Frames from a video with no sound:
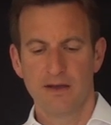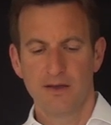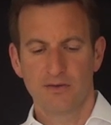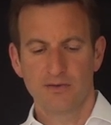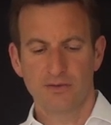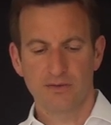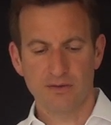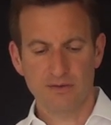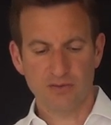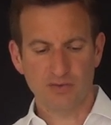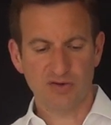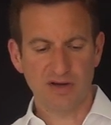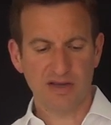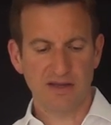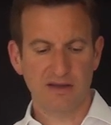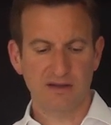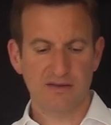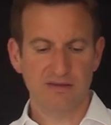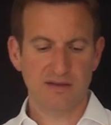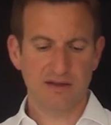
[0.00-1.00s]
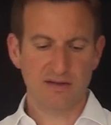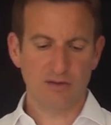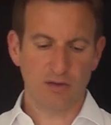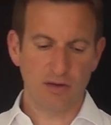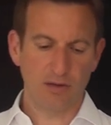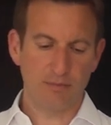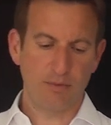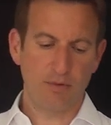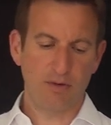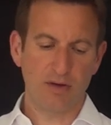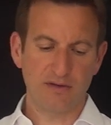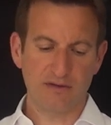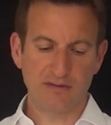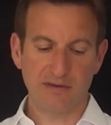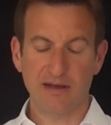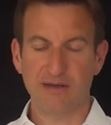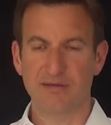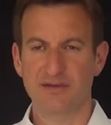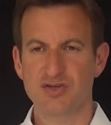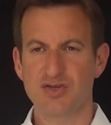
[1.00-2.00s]
So the trick is that all points
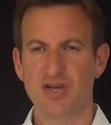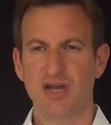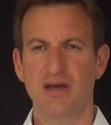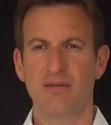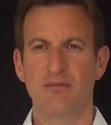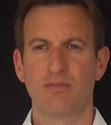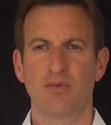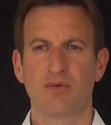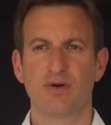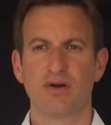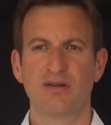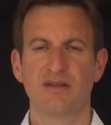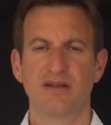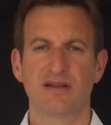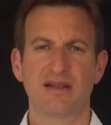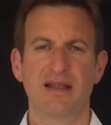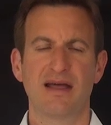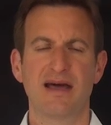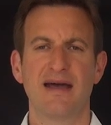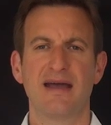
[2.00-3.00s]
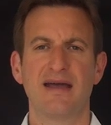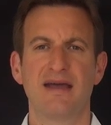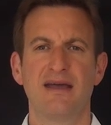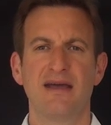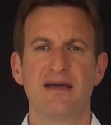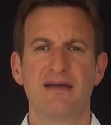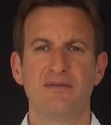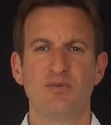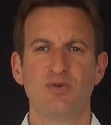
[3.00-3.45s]
lie on the checkerboard and lie,